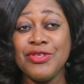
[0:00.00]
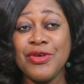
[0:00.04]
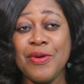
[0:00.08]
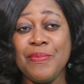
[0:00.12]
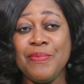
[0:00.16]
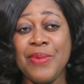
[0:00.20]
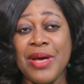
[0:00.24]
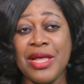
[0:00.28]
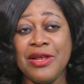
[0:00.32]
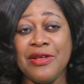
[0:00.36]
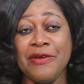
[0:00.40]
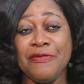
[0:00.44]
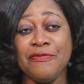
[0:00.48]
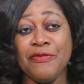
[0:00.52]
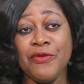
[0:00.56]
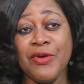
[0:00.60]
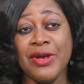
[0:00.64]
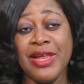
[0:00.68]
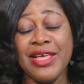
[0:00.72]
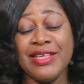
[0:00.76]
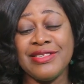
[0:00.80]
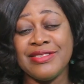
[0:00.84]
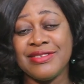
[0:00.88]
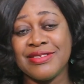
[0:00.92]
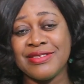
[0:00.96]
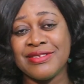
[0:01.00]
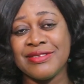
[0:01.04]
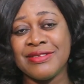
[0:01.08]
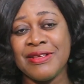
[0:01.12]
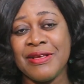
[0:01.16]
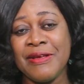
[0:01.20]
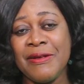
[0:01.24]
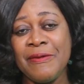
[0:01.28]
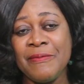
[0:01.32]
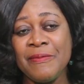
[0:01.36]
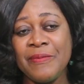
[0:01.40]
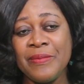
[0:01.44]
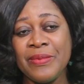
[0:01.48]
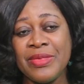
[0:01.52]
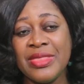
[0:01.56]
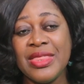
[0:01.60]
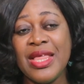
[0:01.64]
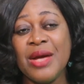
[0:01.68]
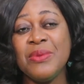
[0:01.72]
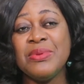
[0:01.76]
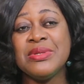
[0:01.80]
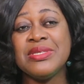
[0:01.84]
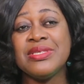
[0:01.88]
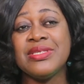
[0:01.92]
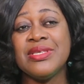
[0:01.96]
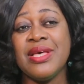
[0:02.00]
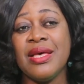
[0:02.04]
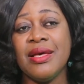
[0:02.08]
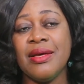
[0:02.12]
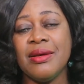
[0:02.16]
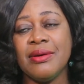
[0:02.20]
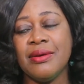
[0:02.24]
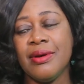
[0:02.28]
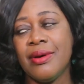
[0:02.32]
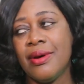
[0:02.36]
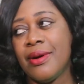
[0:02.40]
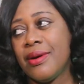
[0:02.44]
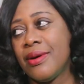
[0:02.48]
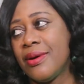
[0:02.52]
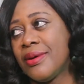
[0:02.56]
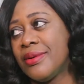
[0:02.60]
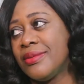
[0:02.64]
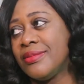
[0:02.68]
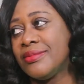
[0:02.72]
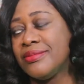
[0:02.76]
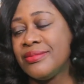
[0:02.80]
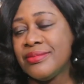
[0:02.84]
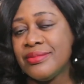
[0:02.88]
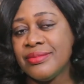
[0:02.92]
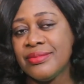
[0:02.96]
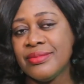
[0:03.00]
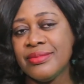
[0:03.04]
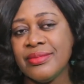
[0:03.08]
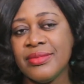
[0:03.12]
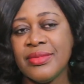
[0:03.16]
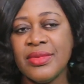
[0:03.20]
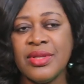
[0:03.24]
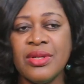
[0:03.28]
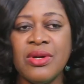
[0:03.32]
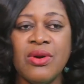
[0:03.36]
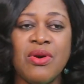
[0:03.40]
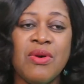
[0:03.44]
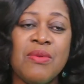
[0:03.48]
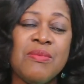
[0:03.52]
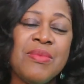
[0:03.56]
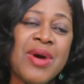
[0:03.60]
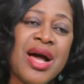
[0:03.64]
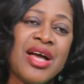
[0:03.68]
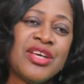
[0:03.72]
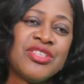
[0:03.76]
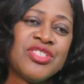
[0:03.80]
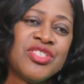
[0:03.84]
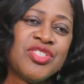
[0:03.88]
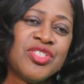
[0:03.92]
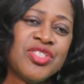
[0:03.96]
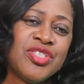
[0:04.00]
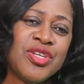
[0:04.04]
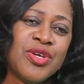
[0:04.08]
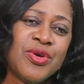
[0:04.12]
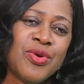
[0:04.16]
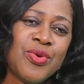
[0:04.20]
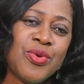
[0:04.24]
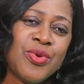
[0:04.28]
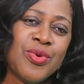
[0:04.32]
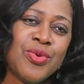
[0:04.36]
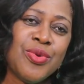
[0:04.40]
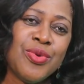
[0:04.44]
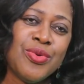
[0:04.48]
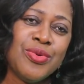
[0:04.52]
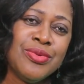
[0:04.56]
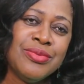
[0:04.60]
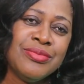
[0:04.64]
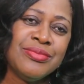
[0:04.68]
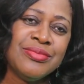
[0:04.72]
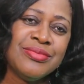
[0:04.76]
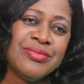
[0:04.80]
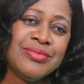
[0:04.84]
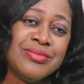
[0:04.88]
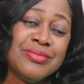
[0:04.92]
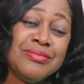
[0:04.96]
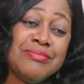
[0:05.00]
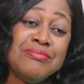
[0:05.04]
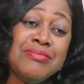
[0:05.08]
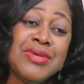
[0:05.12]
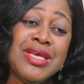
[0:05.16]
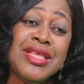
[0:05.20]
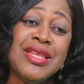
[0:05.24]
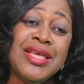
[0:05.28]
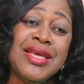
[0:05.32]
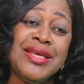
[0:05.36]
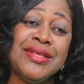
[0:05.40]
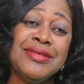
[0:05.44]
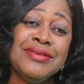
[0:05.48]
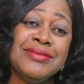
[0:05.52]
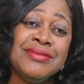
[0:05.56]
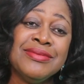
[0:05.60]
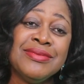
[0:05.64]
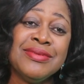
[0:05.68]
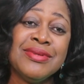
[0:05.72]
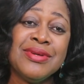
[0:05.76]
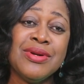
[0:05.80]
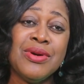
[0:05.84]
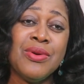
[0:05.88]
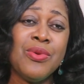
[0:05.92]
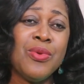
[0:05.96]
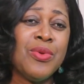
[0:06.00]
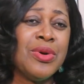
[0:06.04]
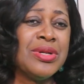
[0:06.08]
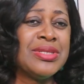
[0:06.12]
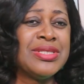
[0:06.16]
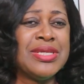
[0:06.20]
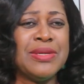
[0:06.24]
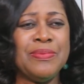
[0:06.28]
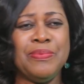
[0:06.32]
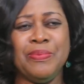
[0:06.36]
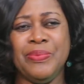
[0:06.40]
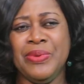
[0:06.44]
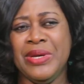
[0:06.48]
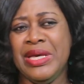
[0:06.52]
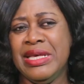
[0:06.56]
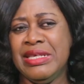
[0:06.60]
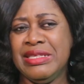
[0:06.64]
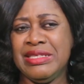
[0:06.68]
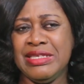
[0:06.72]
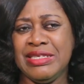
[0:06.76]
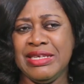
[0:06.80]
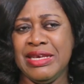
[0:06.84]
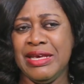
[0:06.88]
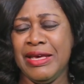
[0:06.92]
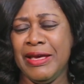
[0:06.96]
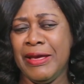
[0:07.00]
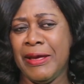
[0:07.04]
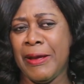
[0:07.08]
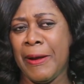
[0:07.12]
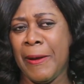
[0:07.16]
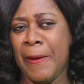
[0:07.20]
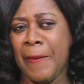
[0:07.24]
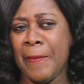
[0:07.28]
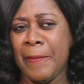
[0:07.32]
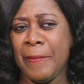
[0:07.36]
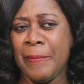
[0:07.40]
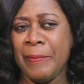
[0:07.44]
and your benevolence. They will say, Oh, oh my Meaning, what a pity.